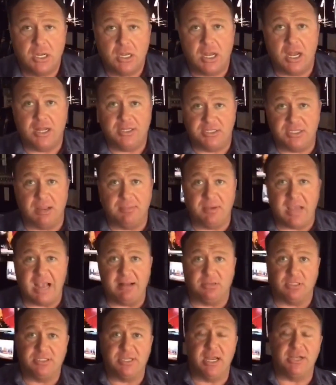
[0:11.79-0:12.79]
and some
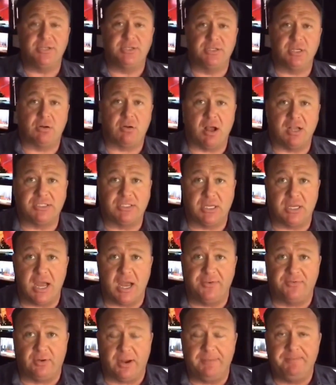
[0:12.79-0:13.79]
cable stations across the
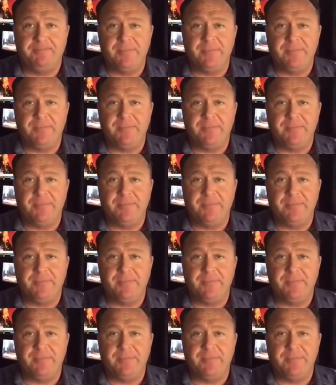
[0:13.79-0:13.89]
country